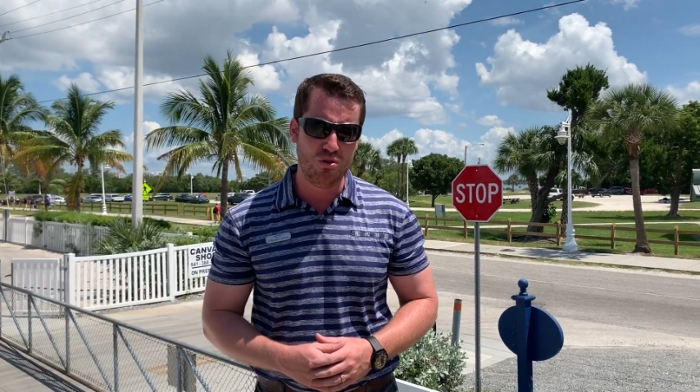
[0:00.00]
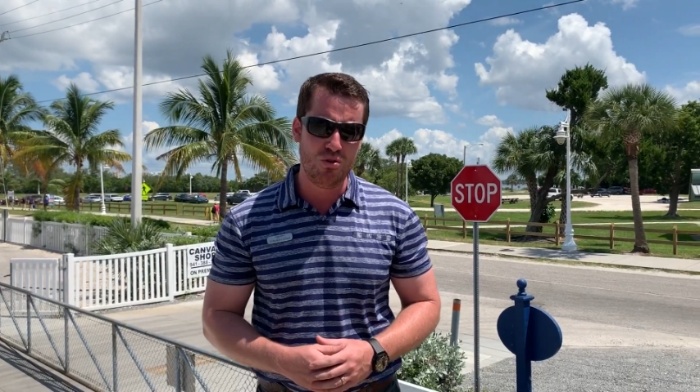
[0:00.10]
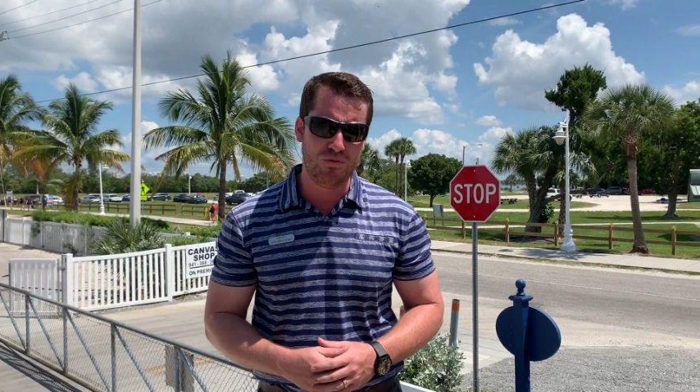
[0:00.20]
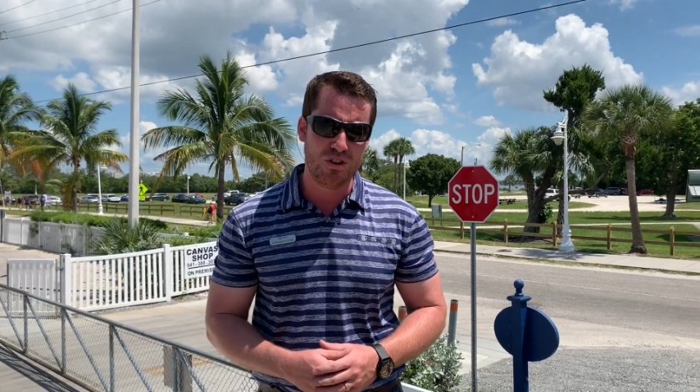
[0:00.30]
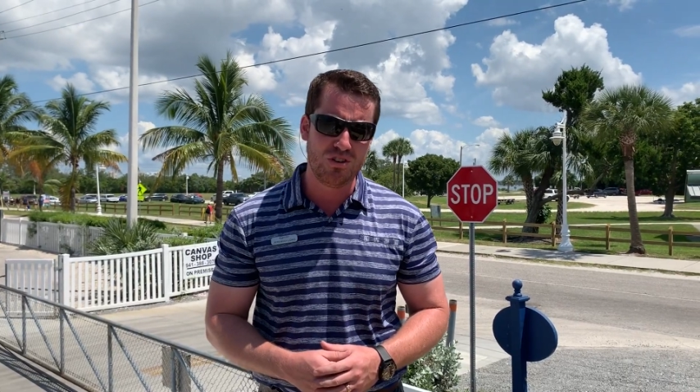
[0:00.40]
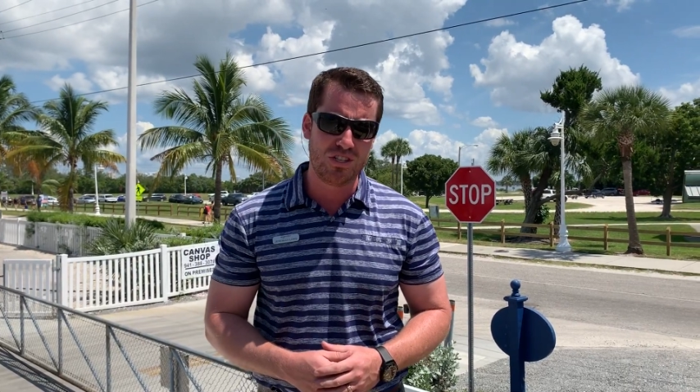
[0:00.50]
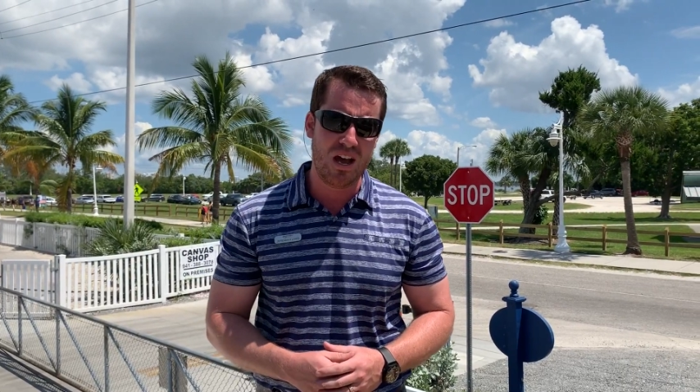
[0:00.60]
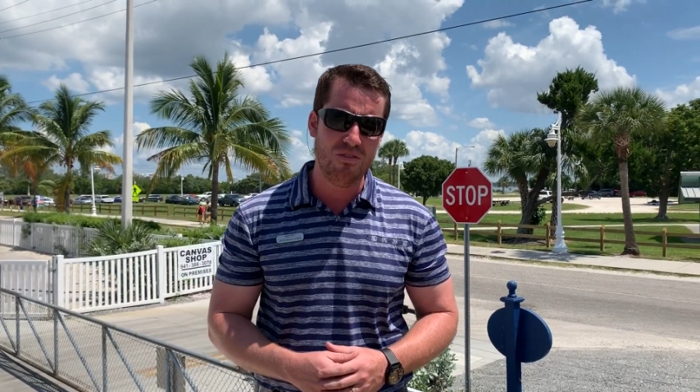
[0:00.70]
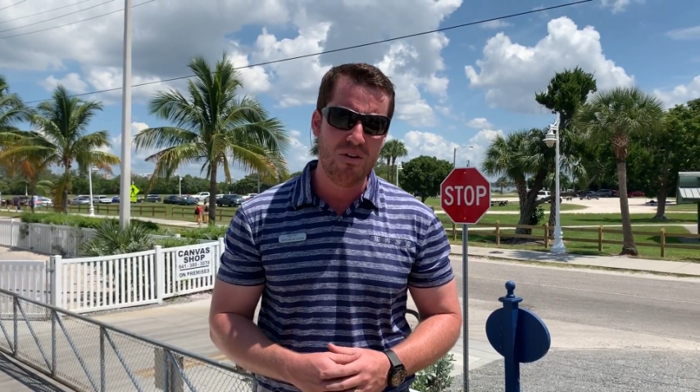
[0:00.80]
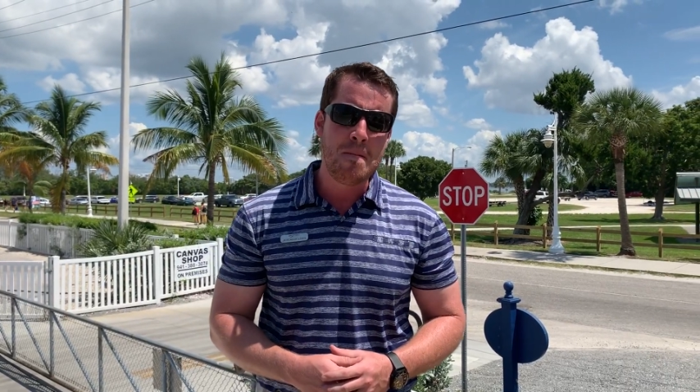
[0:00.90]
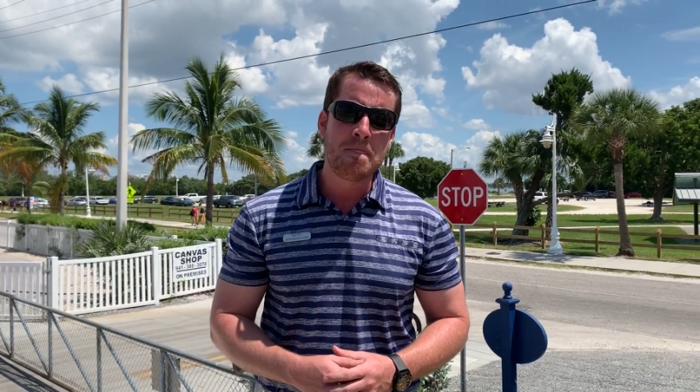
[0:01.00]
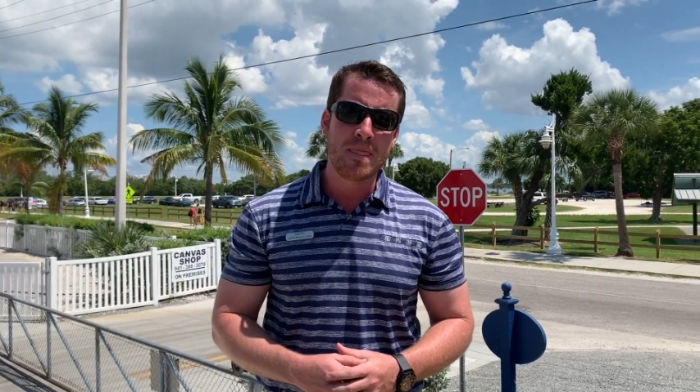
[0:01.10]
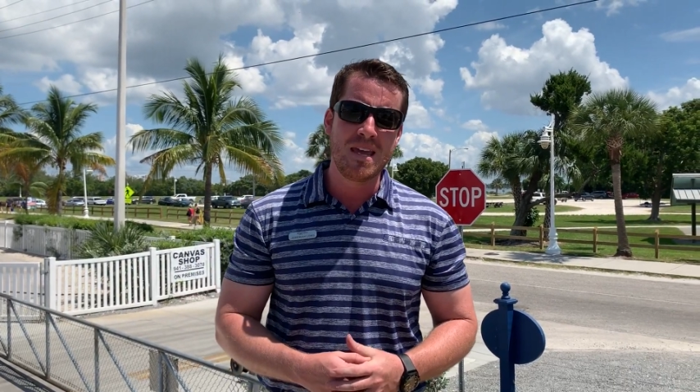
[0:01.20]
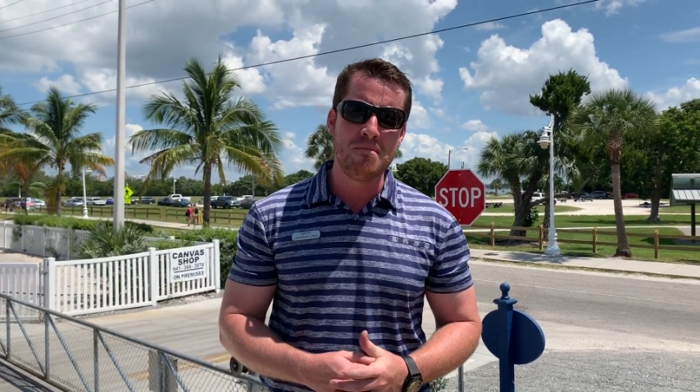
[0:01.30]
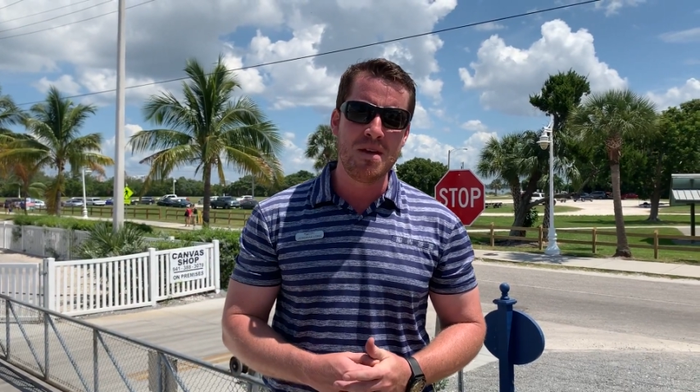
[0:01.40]
cool for yourself,
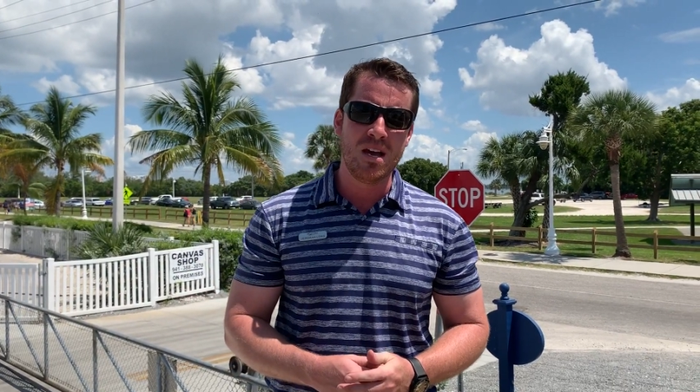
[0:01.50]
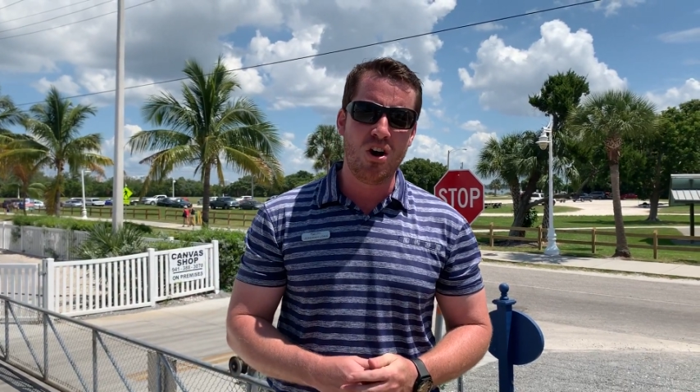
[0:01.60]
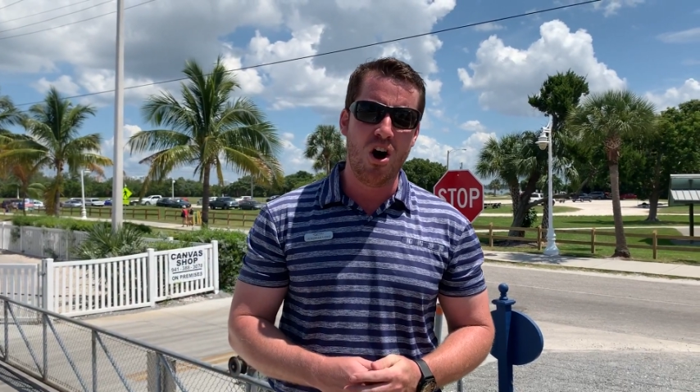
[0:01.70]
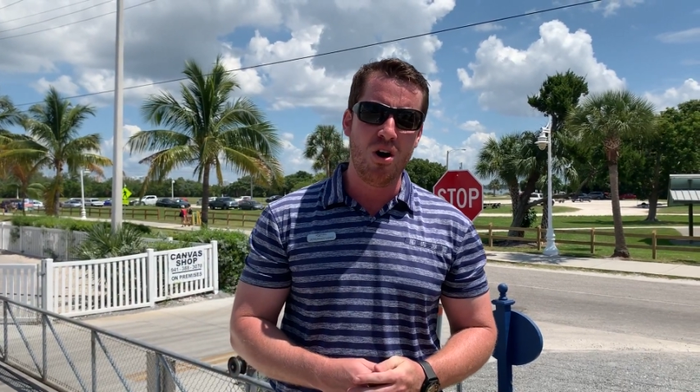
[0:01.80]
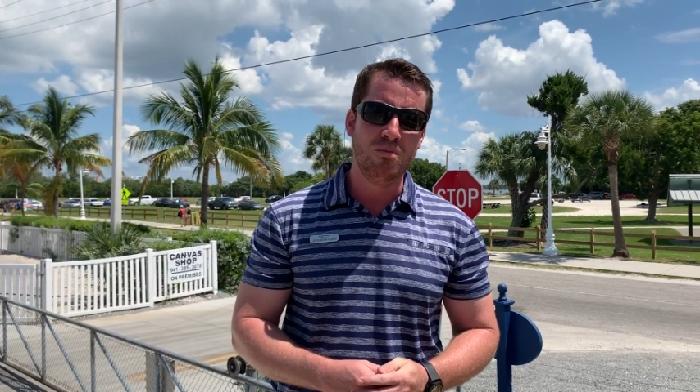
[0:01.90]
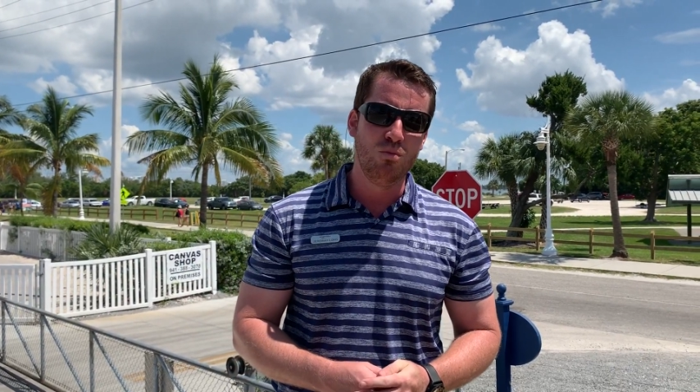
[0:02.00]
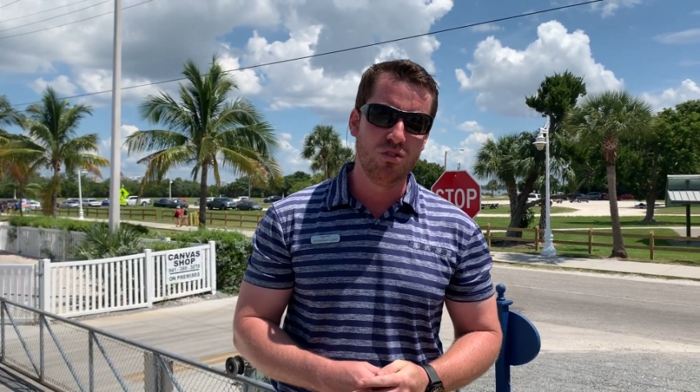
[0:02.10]
give me a call.